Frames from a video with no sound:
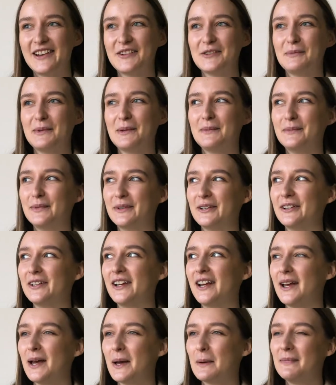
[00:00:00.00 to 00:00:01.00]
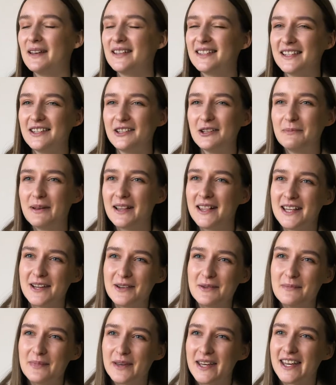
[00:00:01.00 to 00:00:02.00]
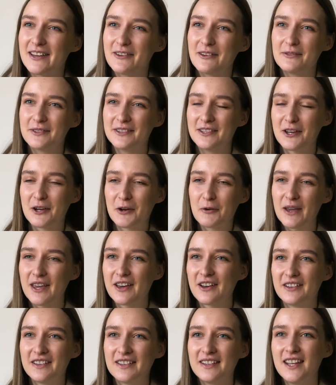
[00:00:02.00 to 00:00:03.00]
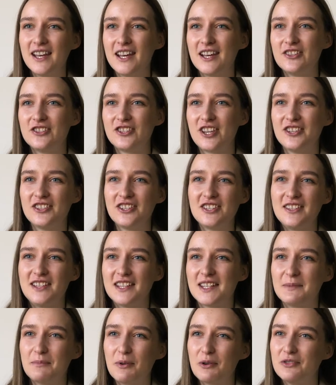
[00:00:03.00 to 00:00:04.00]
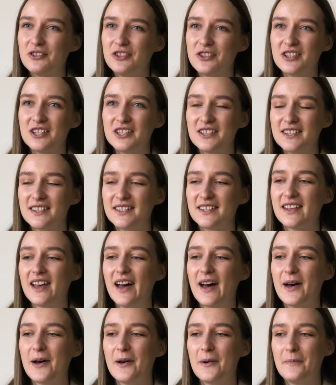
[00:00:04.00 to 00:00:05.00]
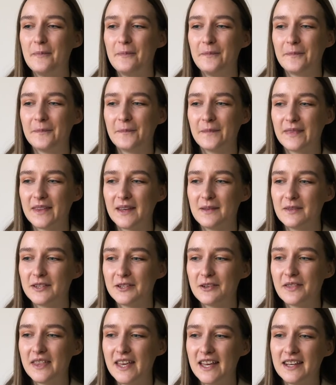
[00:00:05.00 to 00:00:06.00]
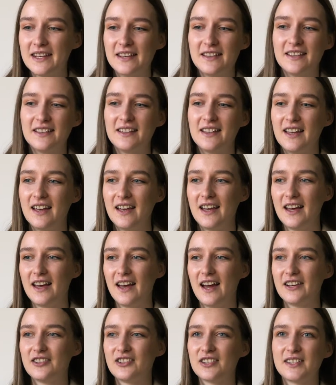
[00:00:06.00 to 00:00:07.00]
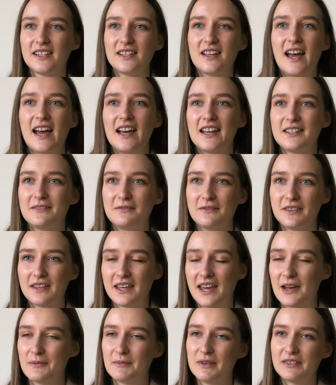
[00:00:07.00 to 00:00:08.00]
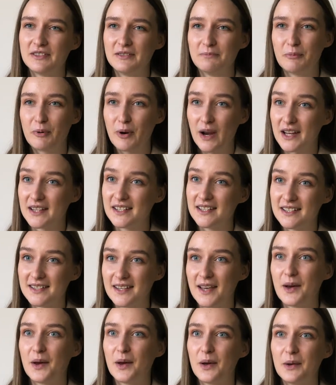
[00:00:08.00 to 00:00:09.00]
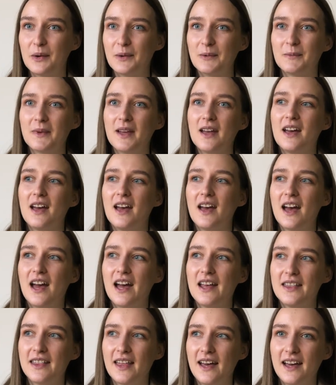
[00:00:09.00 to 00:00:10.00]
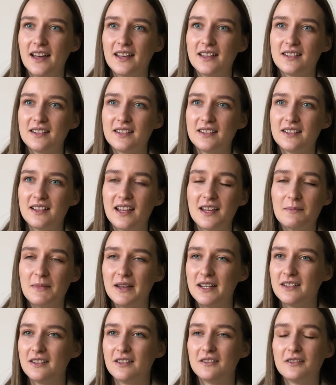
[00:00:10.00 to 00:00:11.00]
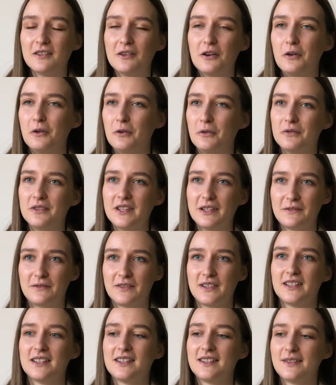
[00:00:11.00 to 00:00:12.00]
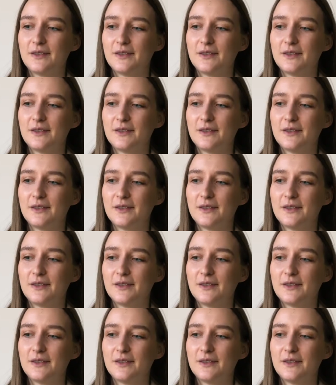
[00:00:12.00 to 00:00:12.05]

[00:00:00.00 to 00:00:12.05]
I remember messing up a little bit. I wasn't quick on changing the exposures. So then I just asked for the camera to practice at home, and that like made the whole difference.